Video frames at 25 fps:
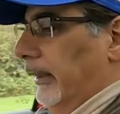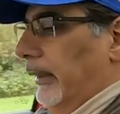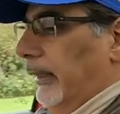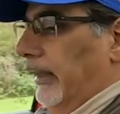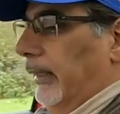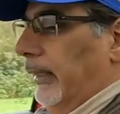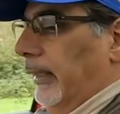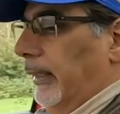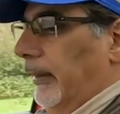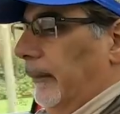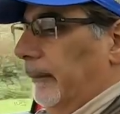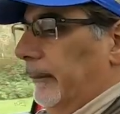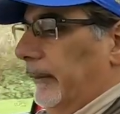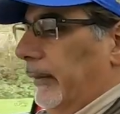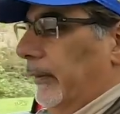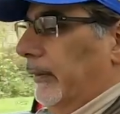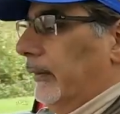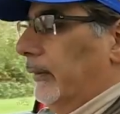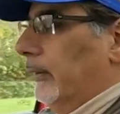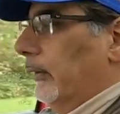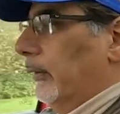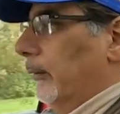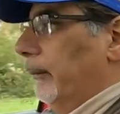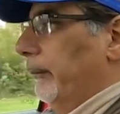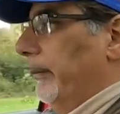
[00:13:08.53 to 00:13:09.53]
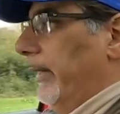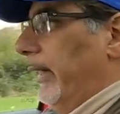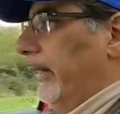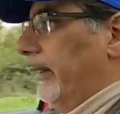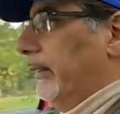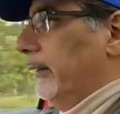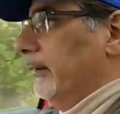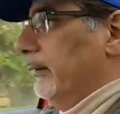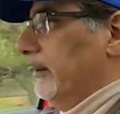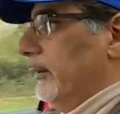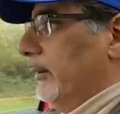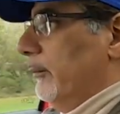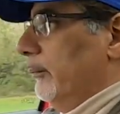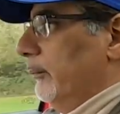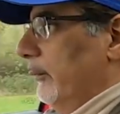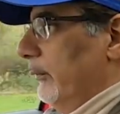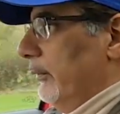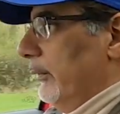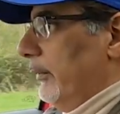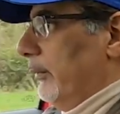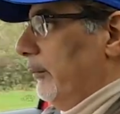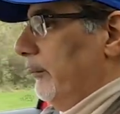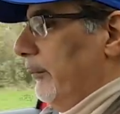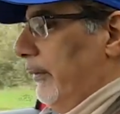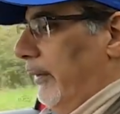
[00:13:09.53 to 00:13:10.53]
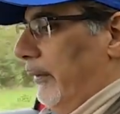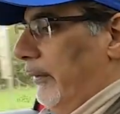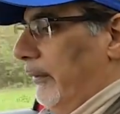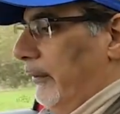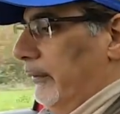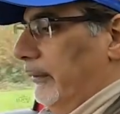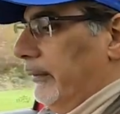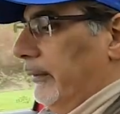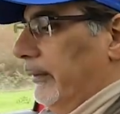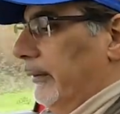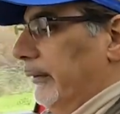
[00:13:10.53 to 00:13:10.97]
I'm not going to go back into sports mode.